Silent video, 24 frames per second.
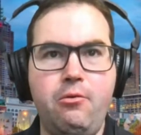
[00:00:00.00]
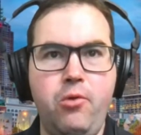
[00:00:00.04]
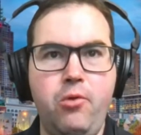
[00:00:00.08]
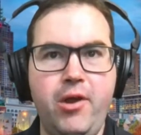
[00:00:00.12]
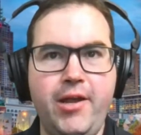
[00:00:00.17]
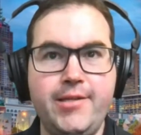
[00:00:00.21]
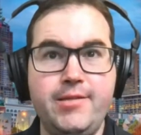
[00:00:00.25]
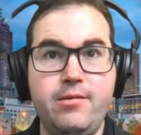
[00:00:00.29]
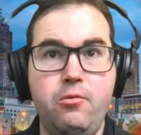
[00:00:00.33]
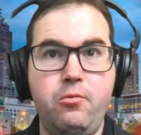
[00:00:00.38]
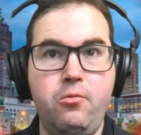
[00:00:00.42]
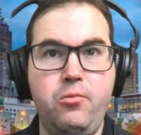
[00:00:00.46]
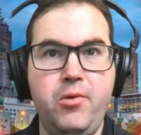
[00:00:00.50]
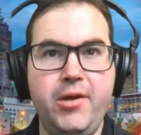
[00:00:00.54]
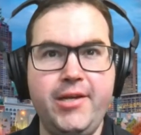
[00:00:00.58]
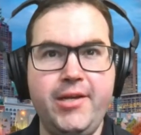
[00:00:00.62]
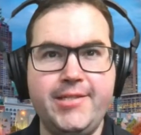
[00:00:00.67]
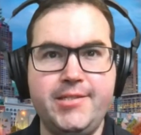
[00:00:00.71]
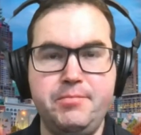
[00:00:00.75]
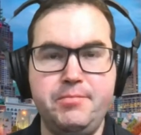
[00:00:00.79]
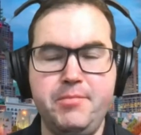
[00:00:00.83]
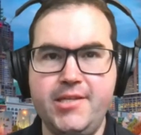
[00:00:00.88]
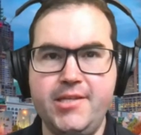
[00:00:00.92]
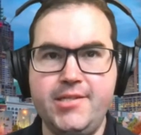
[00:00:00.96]
West
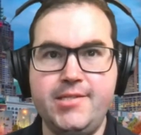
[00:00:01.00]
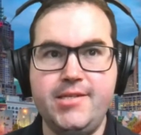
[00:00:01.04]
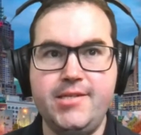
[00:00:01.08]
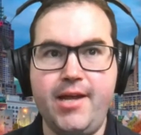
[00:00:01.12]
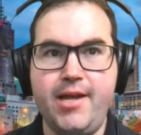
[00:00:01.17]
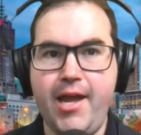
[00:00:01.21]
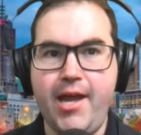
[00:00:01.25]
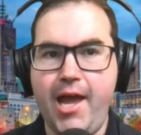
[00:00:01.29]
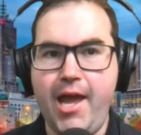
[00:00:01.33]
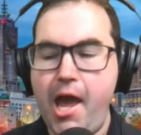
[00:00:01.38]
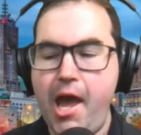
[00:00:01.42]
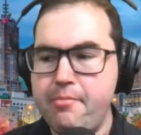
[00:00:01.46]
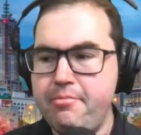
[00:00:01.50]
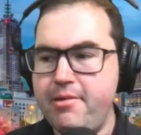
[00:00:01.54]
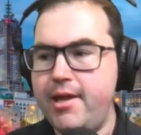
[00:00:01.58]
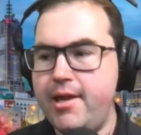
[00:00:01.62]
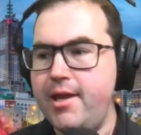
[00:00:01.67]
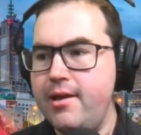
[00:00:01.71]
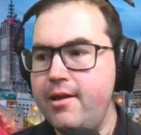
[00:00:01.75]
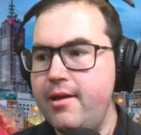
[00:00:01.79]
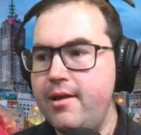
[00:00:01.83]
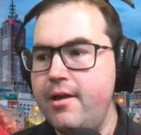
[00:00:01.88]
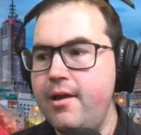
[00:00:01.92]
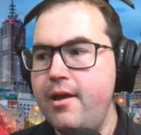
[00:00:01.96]
Westminster
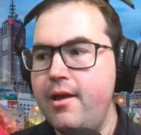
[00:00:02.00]
Abbey.